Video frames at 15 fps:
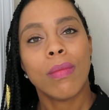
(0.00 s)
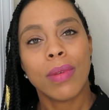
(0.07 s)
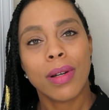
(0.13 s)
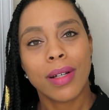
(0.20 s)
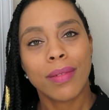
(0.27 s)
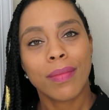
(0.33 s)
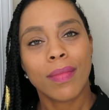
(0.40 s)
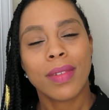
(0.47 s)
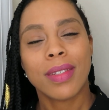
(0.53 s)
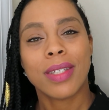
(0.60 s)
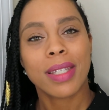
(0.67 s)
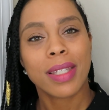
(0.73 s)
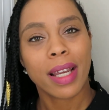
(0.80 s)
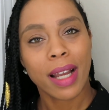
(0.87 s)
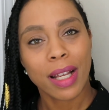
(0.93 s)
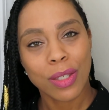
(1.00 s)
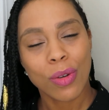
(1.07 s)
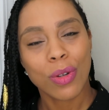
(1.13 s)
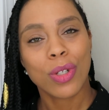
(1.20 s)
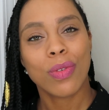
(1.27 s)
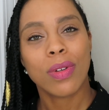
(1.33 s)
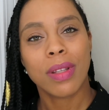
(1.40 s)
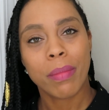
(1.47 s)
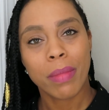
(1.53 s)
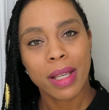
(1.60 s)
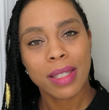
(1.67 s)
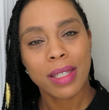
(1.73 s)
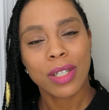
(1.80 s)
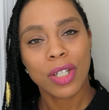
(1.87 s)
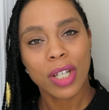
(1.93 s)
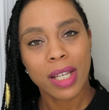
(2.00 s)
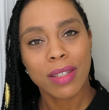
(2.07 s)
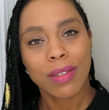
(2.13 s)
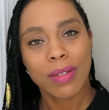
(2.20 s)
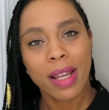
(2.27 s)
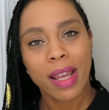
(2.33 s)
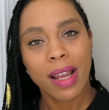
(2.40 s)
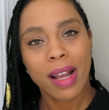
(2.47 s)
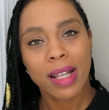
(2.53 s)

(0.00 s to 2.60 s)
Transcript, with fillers: Well, just like I told you in the message yesterday,